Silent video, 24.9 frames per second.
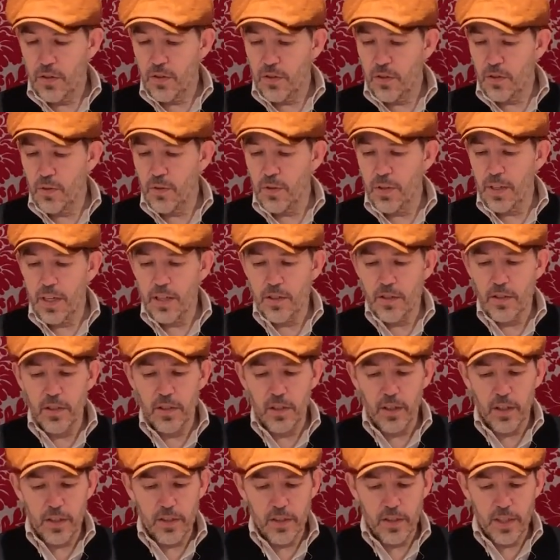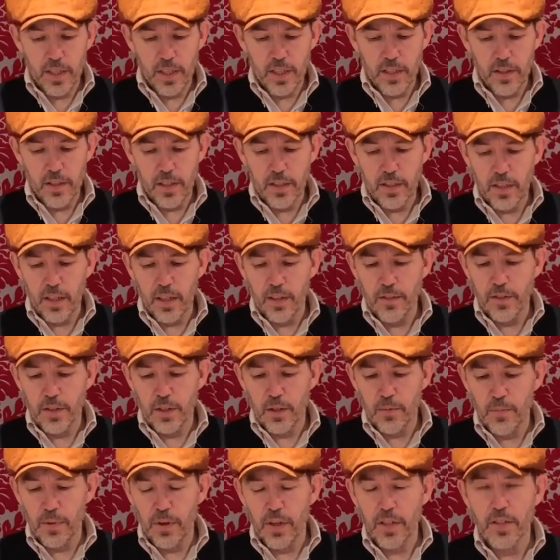2019. These gloves are
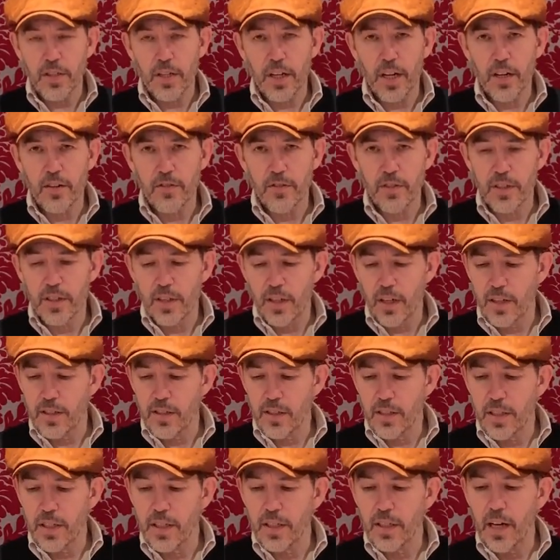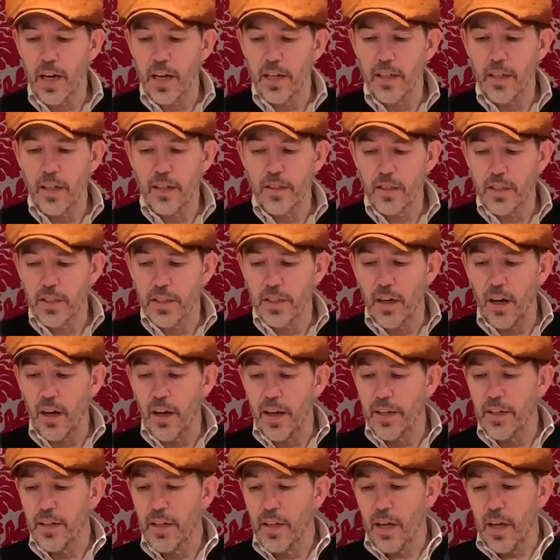priced at
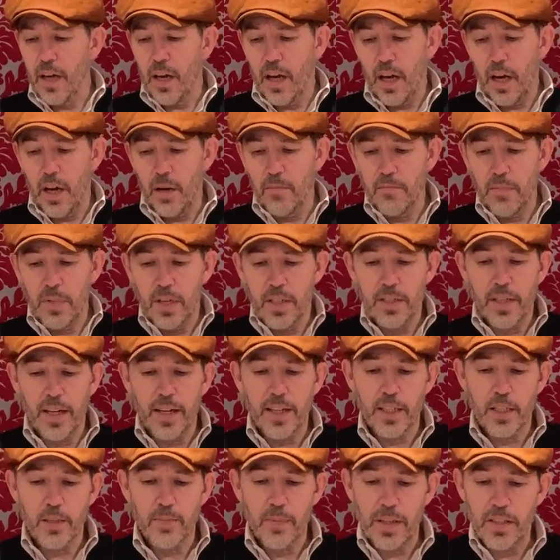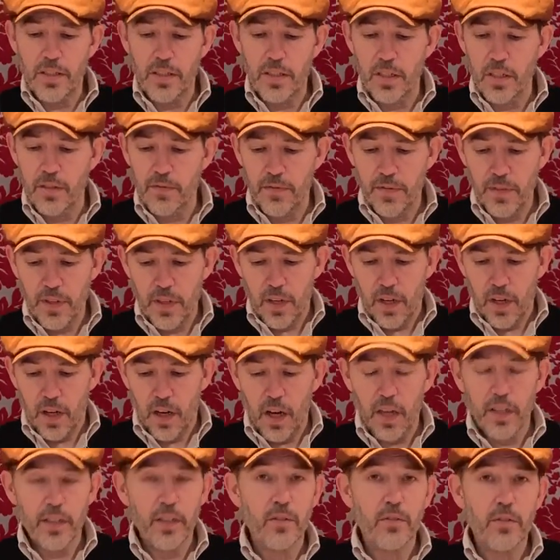£119.99. Is that expensive?
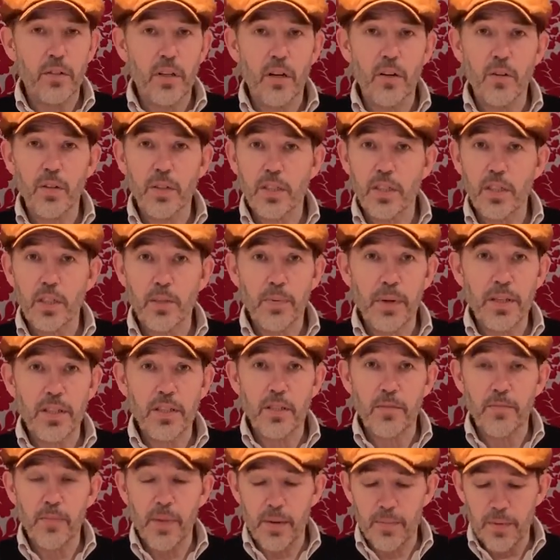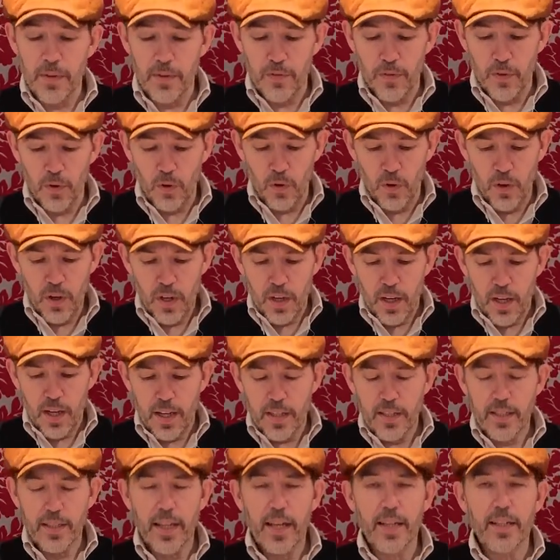I don't know. It's expensive maybe for
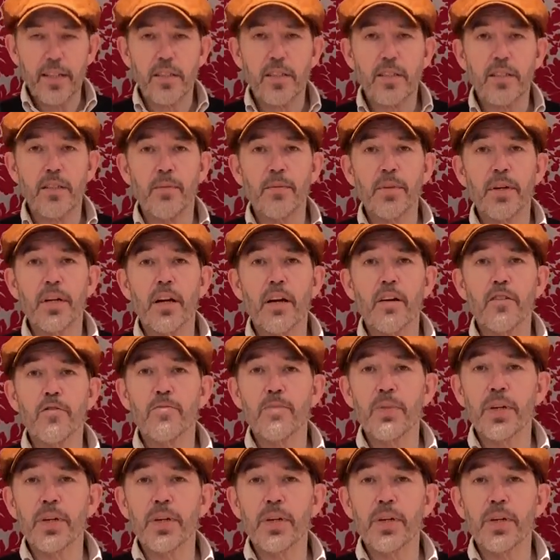a standard summer glove,